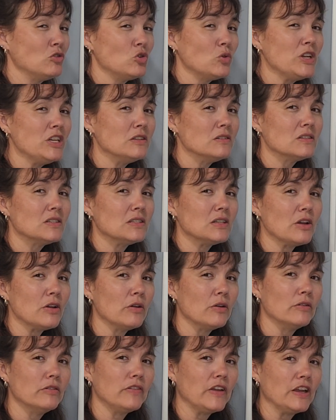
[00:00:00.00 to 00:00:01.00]
joints,
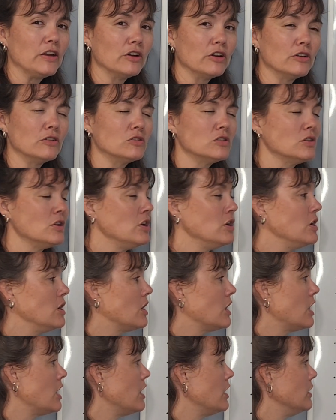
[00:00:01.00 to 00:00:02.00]
so fingers,
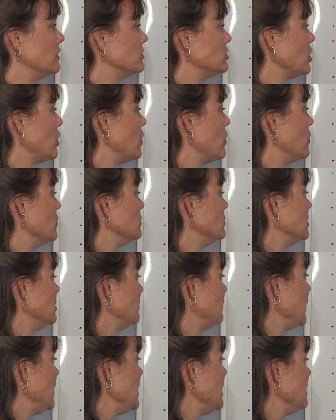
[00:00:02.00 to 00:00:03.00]
toes,
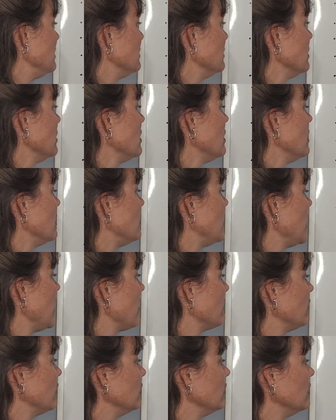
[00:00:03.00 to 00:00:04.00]
feet. They
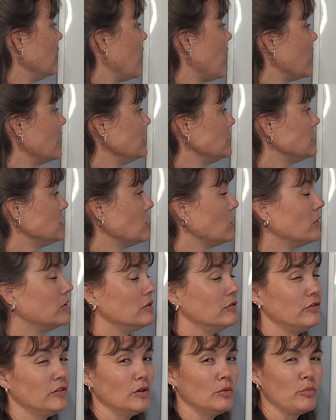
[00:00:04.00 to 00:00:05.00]
have a lot of sole of
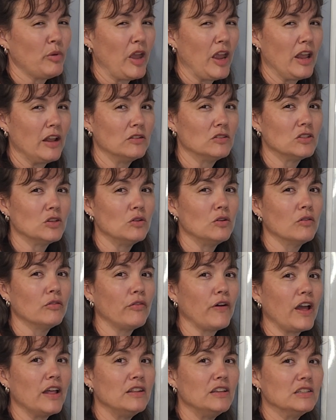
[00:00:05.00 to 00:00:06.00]
the foot pain. So you'll
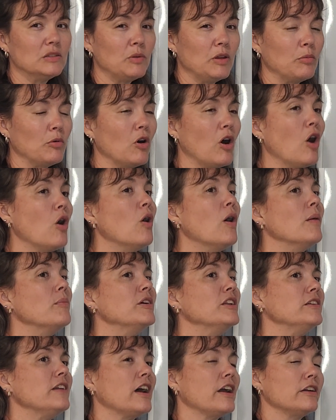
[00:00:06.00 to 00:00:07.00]
find these people, I've
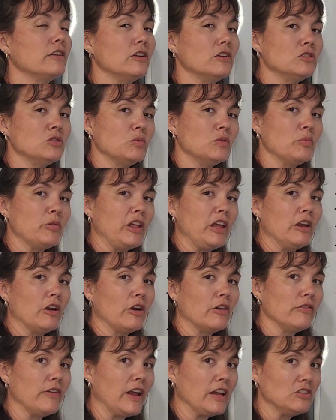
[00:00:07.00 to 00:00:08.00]
been diagnosed with
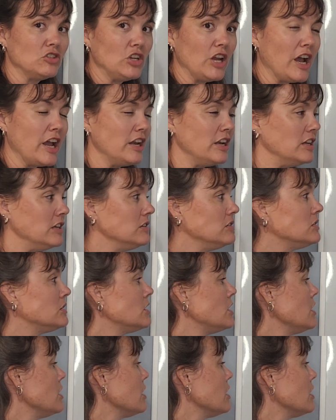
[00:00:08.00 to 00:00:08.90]
plantar fasciitis.